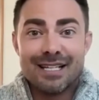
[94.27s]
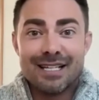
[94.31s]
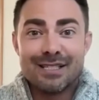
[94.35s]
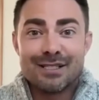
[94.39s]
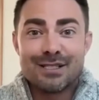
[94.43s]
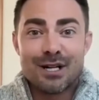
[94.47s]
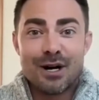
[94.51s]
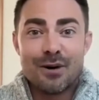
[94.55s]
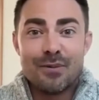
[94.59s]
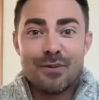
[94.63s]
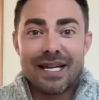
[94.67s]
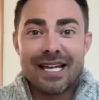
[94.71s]
And
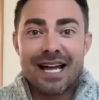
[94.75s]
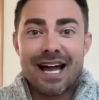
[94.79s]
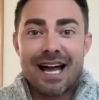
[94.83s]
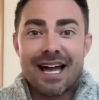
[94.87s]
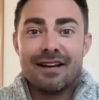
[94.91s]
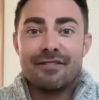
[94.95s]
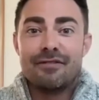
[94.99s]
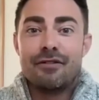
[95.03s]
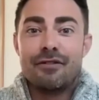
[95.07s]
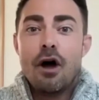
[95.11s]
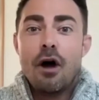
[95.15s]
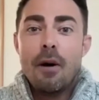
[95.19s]
so we
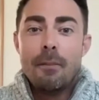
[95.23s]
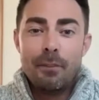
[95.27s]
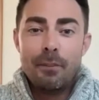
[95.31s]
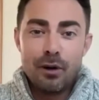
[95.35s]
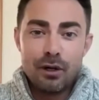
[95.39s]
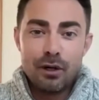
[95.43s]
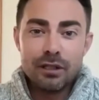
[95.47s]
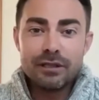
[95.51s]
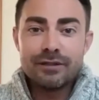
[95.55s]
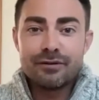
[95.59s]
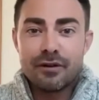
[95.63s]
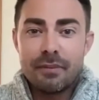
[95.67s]
kind of
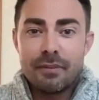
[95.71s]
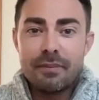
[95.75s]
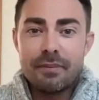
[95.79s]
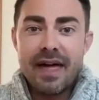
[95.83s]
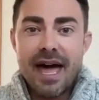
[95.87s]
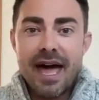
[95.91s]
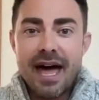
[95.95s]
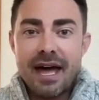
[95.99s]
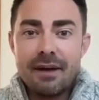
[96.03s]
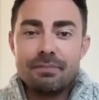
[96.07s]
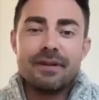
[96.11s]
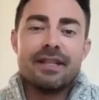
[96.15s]
pulled from
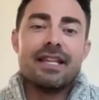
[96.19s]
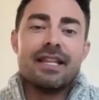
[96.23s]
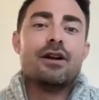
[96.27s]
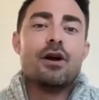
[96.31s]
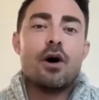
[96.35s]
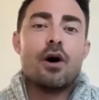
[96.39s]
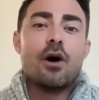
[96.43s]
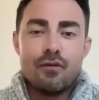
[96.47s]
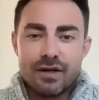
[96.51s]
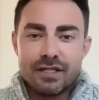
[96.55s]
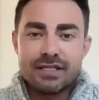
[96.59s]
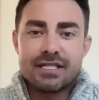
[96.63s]
that, but
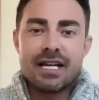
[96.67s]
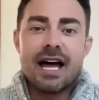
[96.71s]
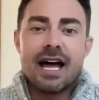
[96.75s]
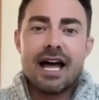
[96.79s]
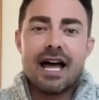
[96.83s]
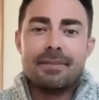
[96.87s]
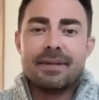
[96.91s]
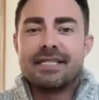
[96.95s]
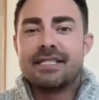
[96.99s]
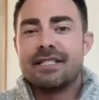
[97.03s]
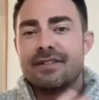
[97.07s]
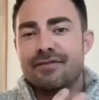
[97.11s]
then over
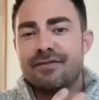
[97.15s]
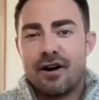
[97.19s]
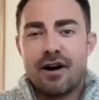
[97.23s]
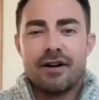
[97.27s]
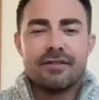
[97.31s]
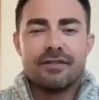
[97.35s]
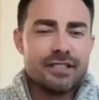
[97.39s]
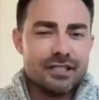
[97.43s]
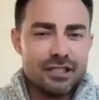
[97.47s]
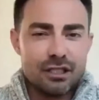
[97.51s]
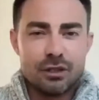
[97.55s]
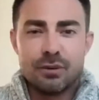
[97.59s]
time it's
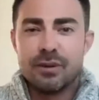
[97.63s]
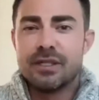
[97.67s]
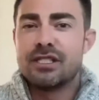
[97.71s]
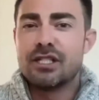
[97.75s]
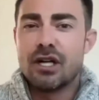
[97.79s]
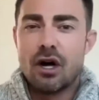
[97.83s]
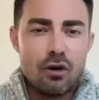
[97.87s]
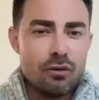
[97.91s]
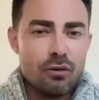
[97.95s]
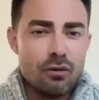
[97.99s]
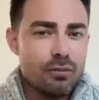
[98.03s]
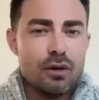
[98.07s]
evolved into its
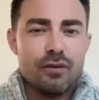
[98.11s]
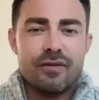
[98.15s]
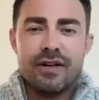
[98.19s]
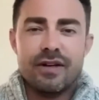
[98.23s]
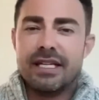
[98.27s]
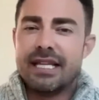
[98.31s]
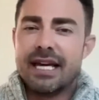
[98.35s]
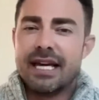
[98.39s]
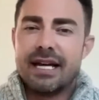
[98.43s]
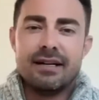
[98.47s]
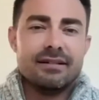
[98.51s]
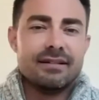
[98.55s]
own
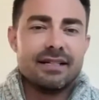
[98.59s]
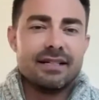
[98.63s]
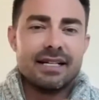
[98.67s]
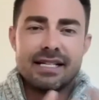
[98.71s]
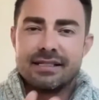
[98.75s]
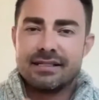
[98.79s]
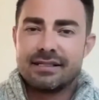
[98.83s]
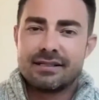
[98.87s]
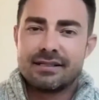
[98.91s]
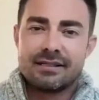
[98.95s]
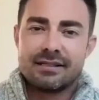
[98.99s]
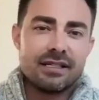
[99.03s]
movie that
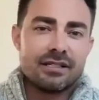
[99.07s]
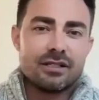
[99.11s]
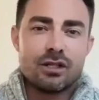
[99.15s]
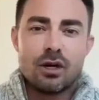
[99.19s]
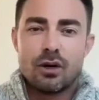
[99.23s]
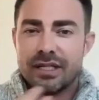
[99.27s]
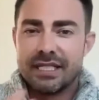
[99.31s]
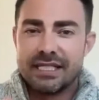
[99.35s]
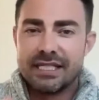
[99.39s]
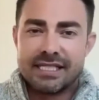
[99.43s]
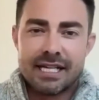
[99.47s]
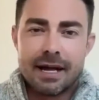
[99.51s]
is
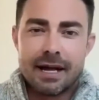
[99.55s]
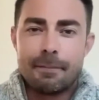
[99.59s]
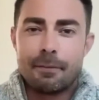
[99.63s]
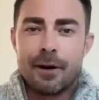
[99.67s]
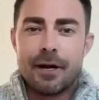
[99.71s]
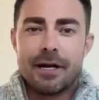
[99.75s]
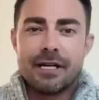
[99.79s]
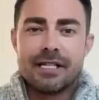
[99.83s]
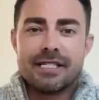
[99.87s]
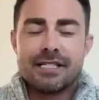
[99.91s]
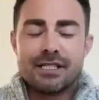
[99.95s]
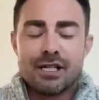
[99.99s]
totally
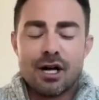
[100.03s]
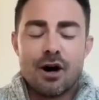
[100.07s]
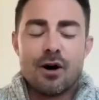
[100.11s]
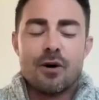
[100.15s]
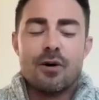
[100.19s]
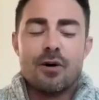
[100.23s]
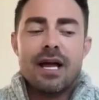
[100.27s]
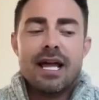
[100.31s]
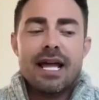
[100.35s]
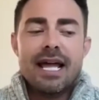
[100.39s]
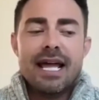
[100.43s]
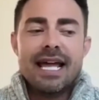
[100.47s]
separate.
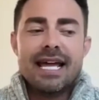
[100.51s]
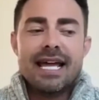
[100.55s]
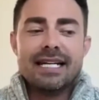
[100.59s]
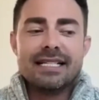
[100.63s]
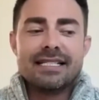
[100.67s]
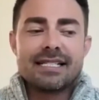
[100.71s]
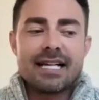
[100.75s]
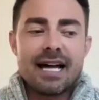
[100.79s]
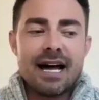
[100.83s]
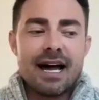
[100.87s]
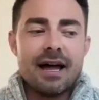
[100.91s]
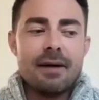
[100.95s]
So
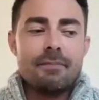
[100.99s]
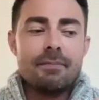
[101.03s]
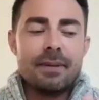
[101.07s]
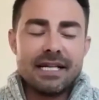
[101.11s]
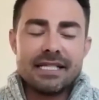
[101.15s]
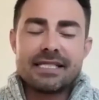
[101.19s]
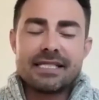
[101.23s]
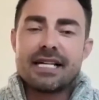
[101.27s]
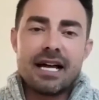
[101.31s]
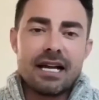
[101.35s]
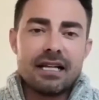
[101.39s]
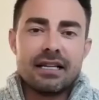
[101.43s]
it's got,
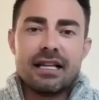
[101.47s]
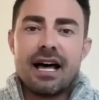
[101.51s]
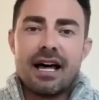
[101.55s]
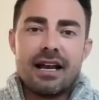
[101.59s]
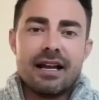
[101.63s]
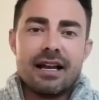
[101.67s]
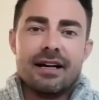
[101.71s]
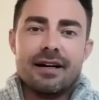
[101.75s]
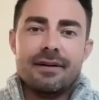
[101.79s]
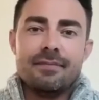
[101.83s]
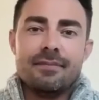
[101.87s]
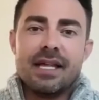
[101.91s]
but it's got a
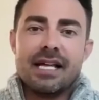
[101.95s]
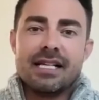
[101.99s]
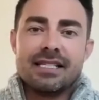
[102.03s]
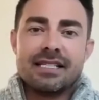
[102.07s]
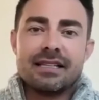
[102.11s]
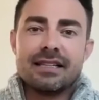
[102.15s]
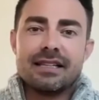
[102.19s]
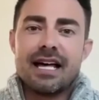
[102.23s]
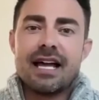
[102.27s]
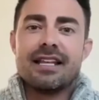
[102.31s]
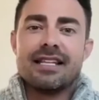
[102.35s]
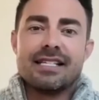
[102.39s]
lot
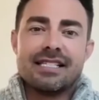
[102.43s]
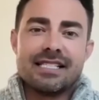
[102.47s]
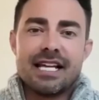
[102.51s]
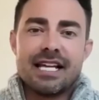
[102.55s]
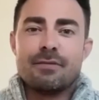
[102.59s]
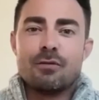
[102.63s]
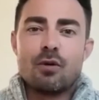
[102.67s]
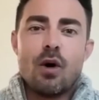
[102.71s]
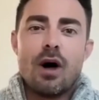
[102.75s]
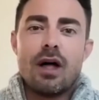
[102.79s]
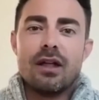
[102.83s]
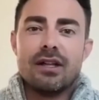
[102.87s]
of a lot of the
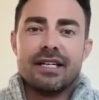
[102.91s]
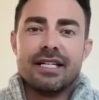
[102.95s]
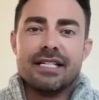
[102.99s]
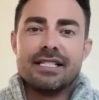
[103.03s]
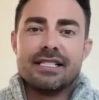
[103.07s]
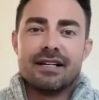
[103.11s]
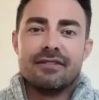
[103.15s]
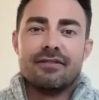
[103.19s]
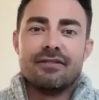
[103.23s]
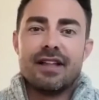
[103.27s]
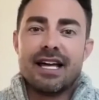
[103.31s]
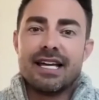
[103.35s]
same
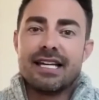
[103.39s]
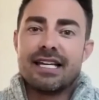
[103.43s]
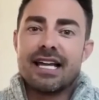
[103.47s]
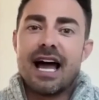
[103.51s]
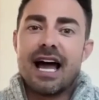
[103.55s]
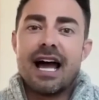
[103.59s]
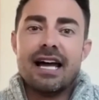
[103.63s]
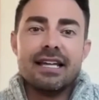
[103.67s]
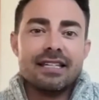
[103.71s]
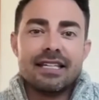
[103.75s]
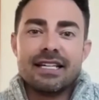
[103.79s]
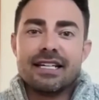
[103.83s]
qualities of
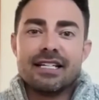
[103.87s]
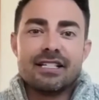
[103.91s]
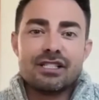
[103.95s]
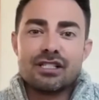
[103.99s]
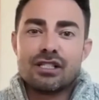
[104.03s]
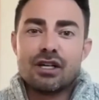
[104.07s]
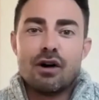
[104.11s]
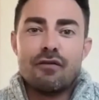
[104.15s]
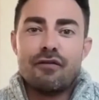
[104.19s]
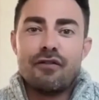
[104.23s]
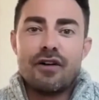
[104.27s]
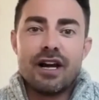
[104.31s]
like I think
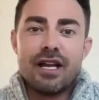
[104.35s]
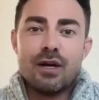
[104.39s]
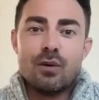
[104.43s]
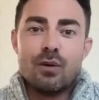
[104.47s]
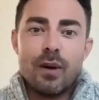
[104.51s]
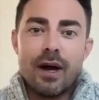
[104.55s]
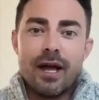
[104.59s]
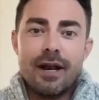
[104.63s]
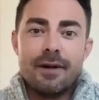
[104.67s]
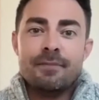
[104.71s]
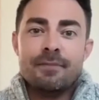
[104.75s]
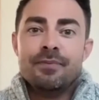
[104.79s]
it's so funny
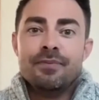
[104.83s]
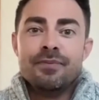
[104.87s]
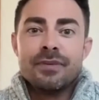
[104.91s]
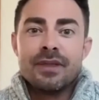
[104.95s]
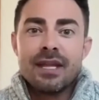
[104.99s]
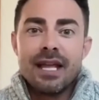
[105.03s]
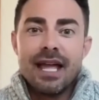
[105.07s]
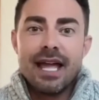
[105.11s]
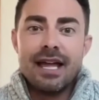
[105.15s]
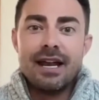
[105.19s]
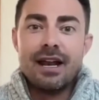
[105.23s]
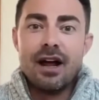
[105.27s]
when
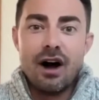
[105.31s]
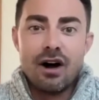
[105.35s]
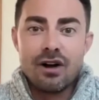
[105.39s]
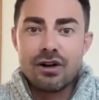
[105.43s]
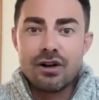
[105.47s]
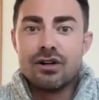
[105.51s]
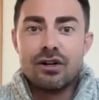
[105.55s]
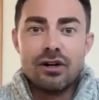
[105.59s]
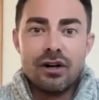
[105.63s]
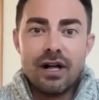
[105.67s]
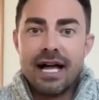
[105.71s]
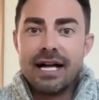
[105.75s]
an
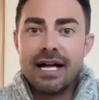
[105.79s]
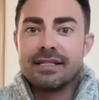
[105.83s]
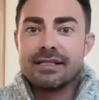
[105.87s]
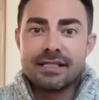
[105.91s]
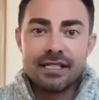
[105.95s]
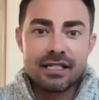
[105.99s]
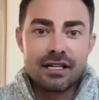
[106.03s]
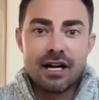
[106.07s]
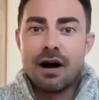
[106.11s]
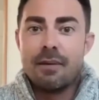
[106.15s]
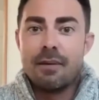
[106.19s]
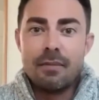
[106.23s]
uncle
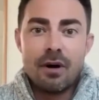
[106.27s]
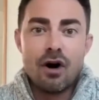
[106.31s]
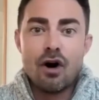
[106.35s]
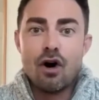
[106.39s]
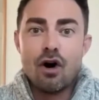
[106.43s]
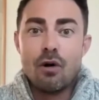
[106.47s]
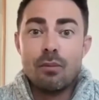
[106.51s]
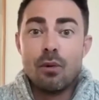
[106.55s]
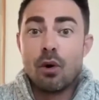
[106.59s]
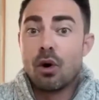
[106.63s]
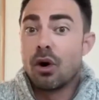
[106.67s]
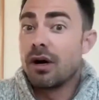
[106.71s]
has to come
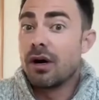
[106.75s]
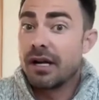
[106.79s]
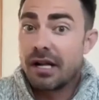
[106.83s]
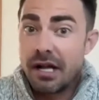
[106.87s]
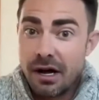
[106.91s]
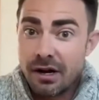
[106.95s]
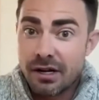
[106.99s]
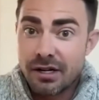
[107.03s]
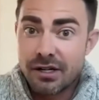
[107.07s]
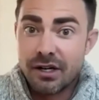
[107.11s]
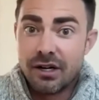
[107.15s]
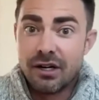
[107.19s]
home or a
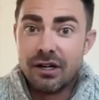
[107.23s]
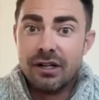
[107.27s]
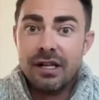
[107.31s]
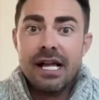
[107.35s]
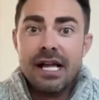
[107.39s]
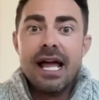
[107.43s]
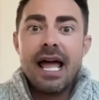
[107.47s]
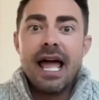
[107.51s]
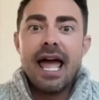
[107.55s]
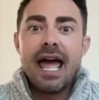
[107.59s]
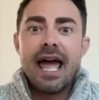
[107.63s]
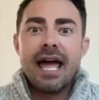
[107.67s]

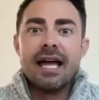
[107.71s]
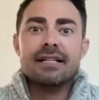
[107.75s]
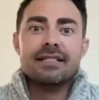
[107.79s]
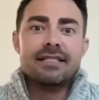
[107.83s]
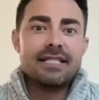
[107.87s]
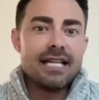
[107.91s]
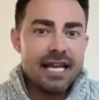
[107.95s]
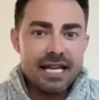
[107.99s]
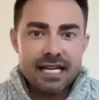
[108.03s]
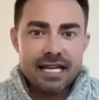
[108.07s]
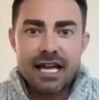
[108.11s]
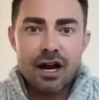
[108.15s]
gunkle
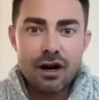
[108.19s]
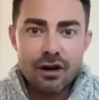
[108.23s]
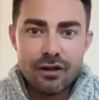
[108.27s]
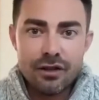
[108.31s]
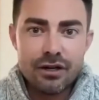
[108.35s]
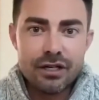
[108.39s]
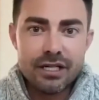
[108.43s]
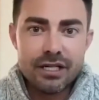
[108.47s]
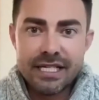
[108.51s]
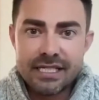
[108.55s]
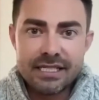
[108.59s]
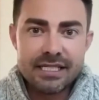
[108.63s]
and take care
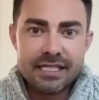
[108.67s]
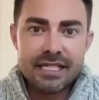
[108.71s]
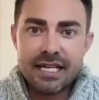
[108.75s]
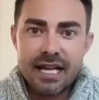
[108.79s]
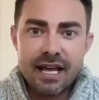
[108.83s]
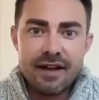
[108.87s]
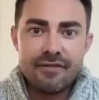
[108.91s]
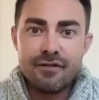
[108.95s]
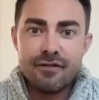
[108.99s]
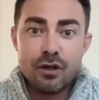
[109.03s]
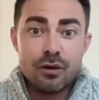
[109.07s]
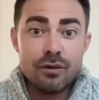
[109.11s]
of their niece and
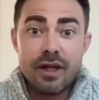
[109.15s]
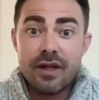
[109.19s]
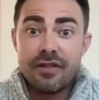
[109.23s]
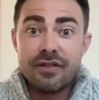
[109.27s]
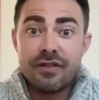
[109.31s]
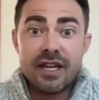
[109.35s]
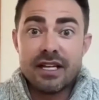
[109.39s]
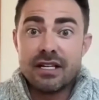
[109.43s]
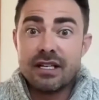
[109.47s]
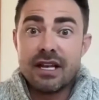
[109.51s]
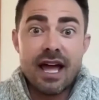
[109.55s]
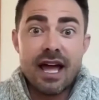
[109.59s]
nephew
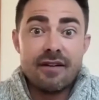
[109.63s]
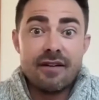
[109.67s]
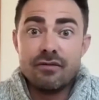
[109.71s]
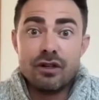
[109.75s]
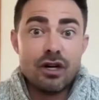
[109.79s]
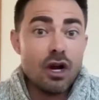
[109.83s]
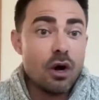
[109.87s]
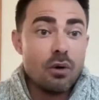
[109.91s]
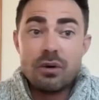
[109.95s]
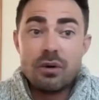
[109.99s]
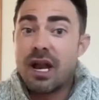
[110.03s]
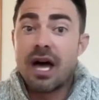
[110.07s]
that they
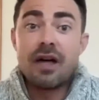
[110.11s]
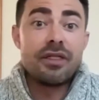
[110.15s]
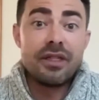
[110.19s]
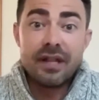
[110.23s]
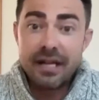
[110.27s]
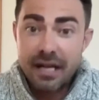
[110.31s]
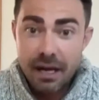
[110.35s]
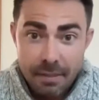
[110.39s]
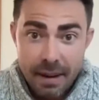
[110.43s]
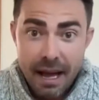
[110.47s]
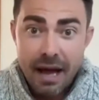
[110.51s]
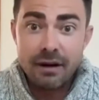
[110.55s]
have know
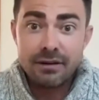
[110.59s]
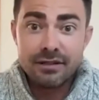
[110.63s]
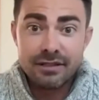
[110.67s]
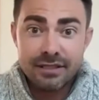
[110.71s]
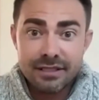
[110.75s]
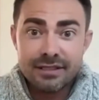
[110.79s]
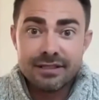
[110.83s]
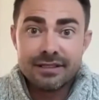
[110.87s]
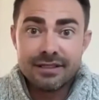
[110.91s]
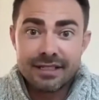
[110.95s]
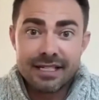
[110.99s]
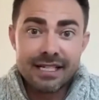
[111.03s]
nothing about
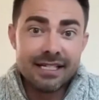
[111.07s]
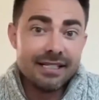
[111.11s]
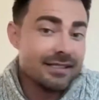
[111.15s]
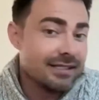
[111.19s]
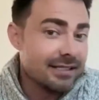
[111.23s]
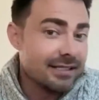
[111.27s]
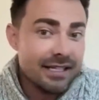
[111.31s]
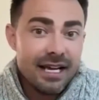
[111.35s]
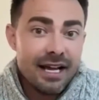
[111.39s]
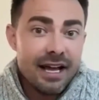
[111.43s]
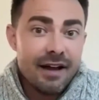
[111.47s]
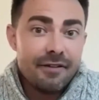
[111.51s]

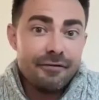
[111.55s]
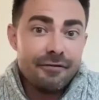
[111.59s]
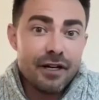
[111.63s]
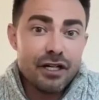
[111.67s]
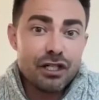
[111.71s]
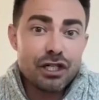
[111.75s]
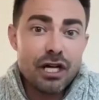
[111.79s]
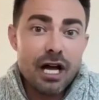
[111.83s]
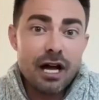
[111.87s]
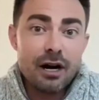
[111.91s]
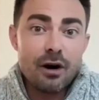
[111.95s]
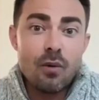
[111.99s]
because
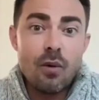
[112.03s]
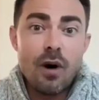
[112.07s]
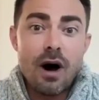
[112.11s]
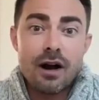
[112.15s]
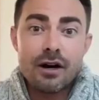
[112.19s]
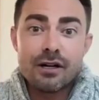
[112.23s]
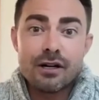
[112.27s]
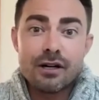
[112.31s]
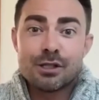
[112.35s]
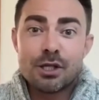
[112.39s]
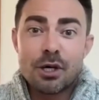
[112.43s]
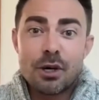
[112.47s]
fish out of
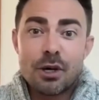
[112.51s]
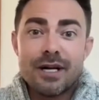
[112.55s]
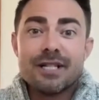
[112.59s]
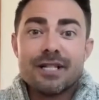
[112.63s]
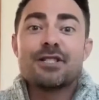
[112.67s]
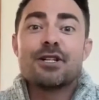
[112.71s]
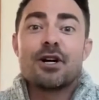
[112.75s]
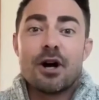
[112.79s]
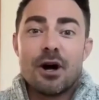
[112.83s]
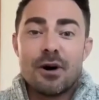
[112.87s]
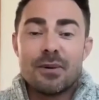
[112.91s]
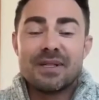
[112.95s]
water
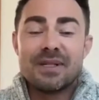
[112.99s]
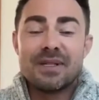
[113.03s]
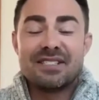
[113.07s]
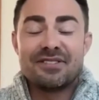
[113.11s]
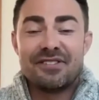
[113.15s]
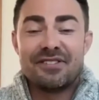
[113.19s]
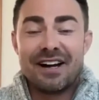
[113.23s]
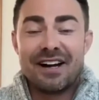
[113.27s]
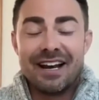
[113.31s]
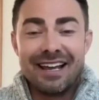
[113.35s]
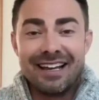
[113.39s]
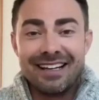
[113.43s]
stories are
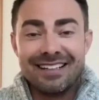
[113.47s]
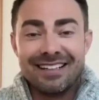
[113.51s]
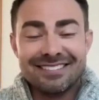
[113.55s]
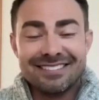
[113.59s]
always funny.